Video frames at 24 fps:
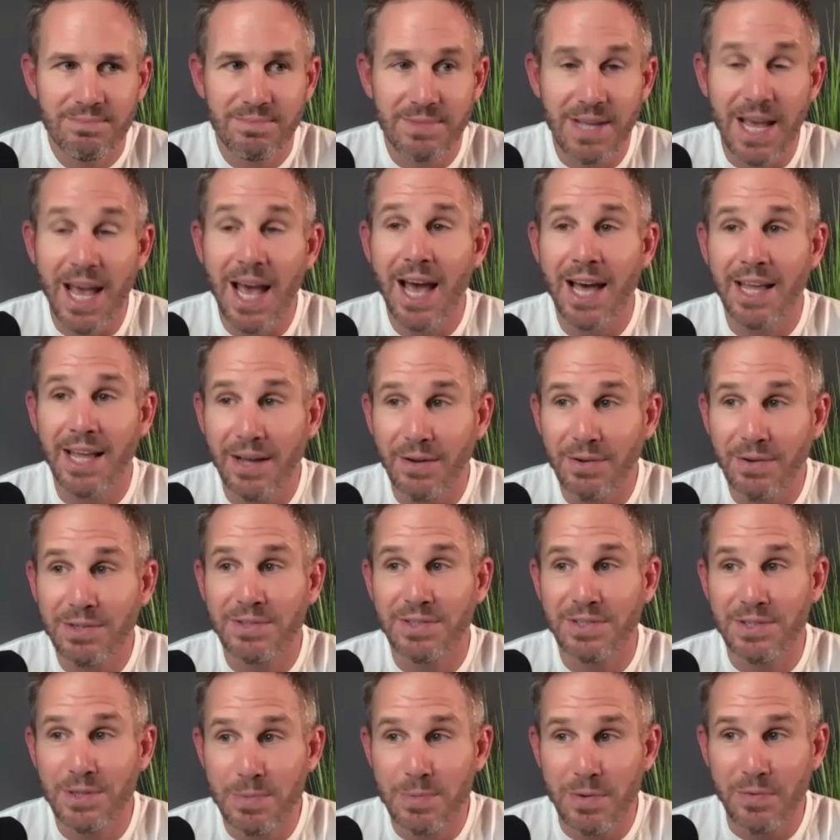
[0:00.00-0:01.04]
Yeah, that was
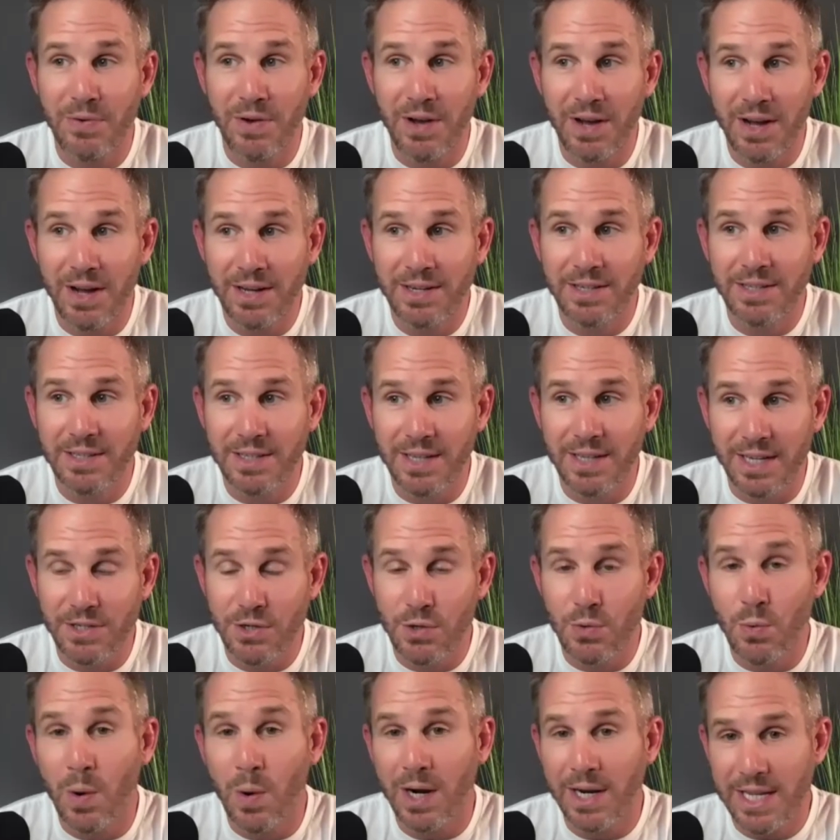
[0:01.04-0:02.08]
super awesome. fun. I
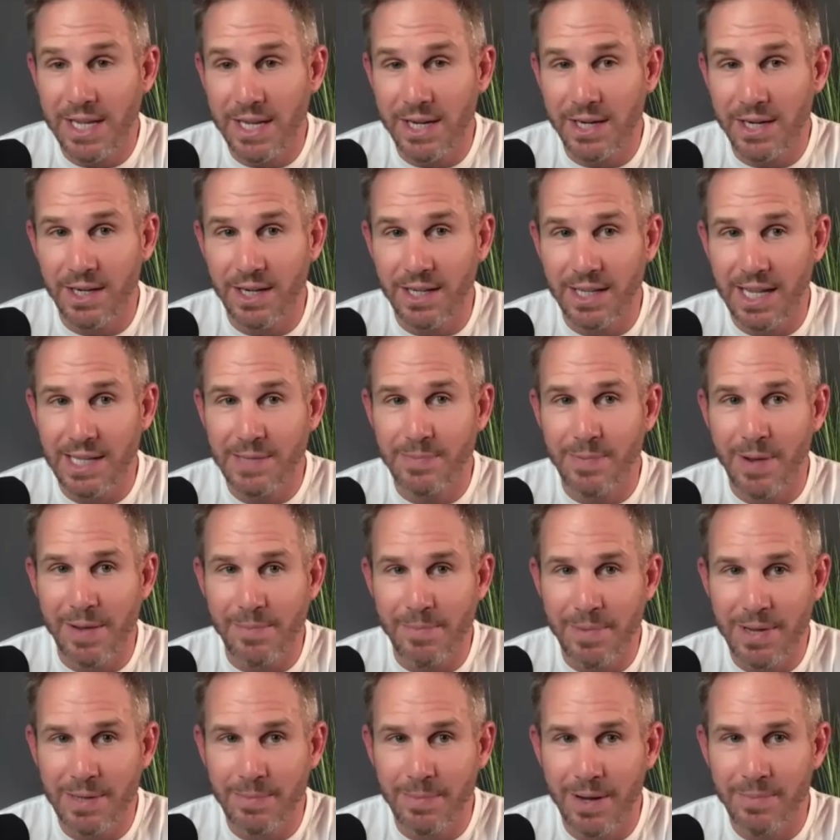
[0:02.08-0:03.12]
do one a year. That's my
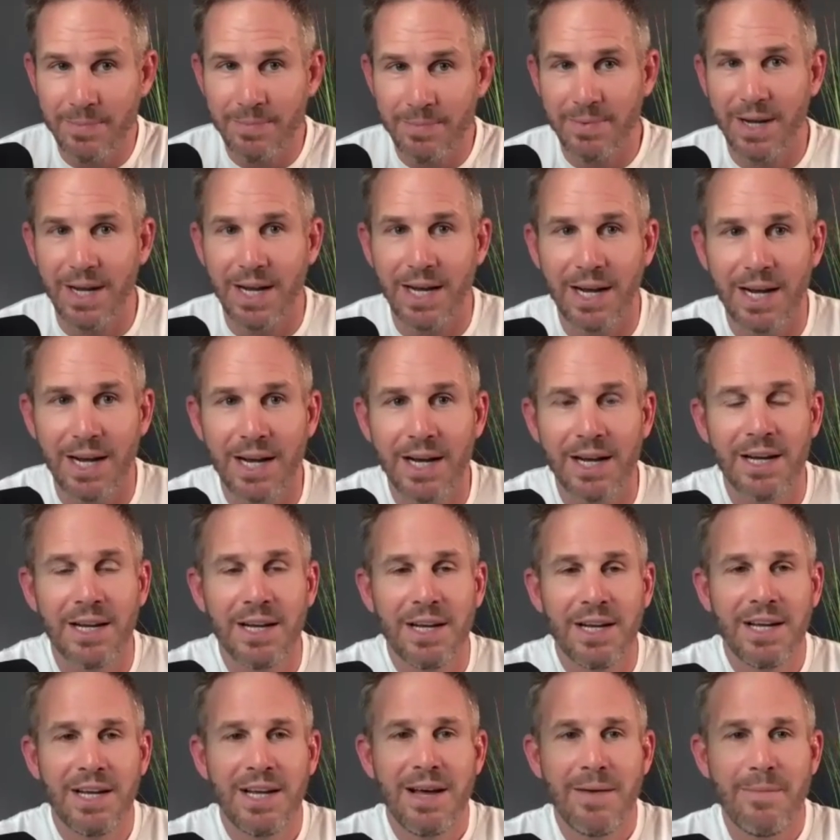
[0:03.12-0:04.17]
minimum. Uh,
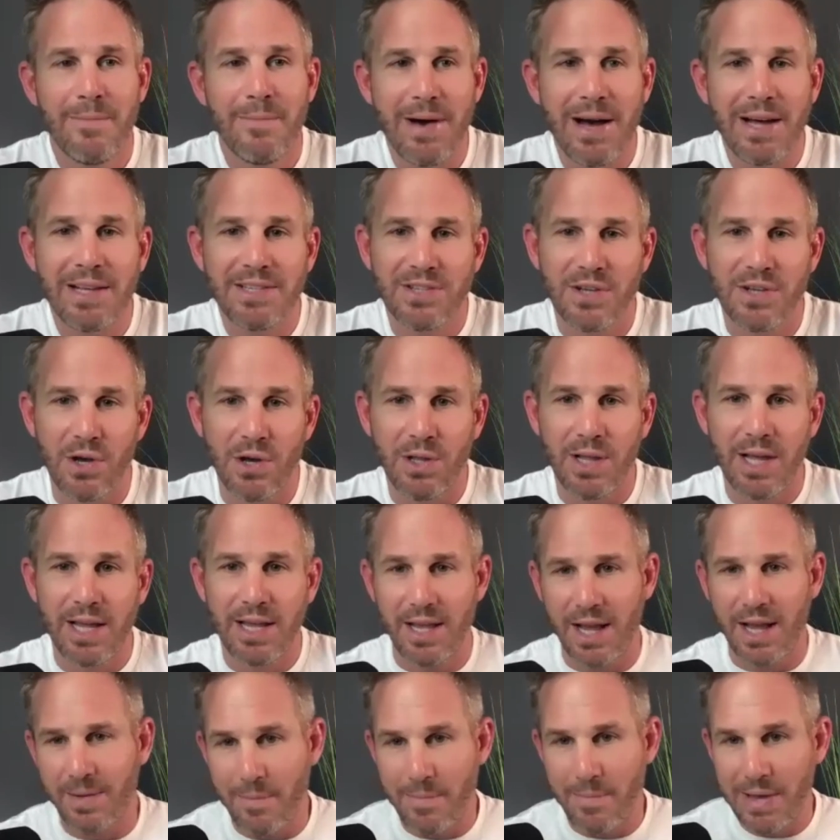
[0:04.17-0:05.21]
my, so
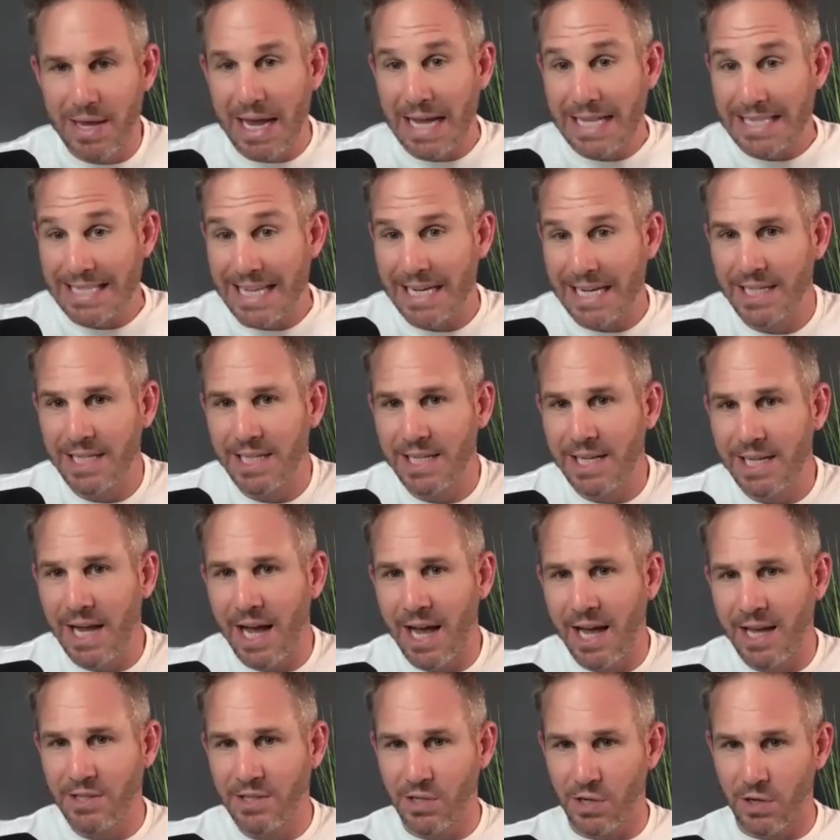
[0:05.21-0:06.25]
like I'm a big identity
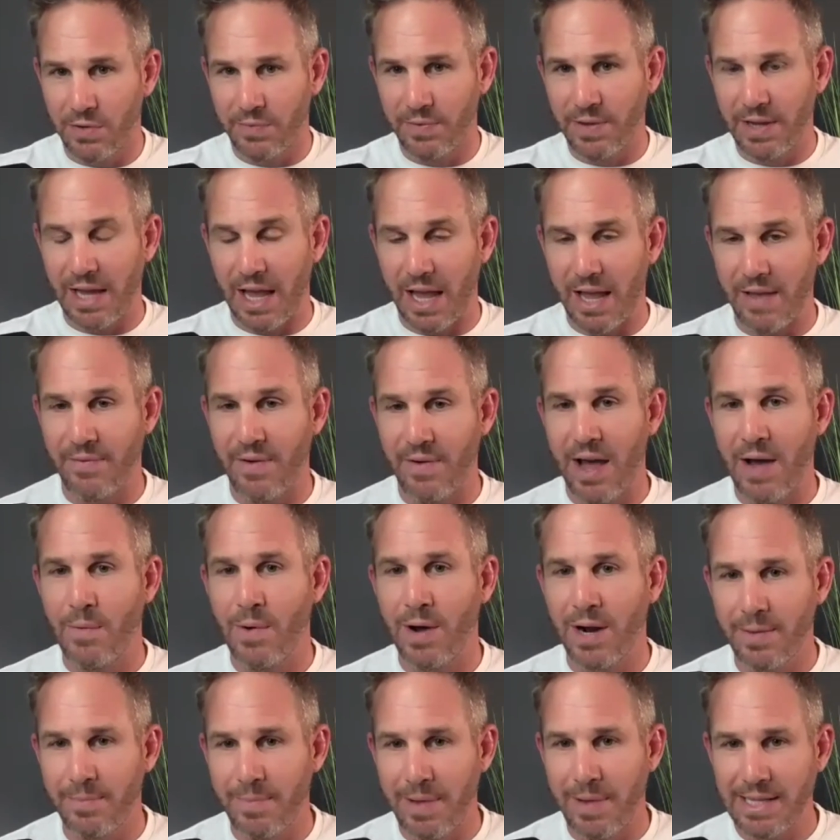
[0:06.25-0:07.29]
guy. So if like if I
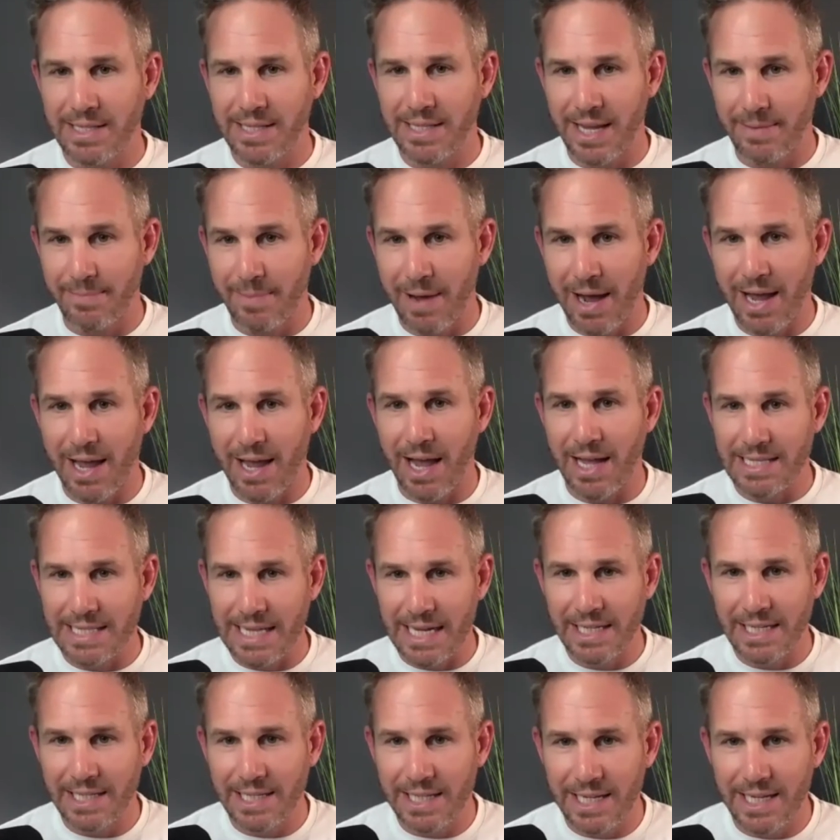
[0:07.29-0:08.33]
want to maintain my
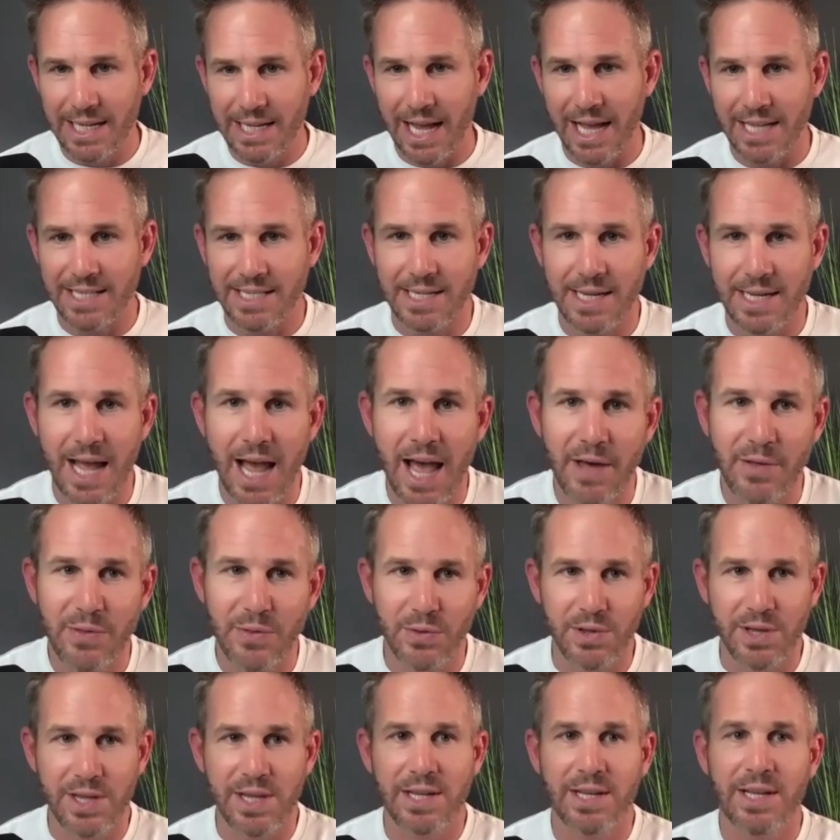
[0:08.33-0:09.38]
identity as an
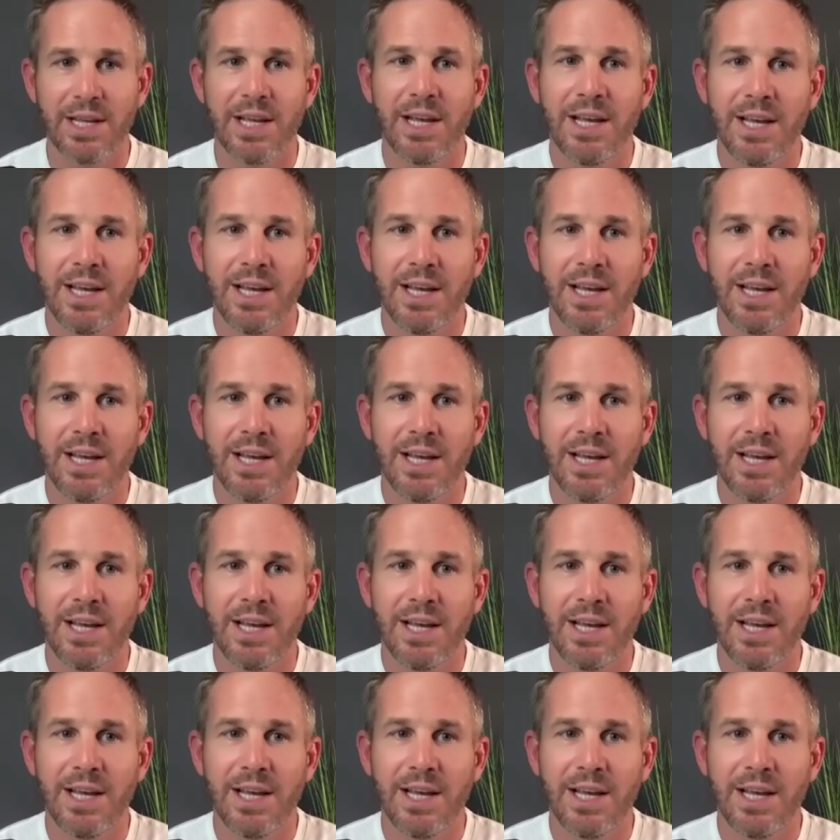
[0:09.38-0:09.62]
athlete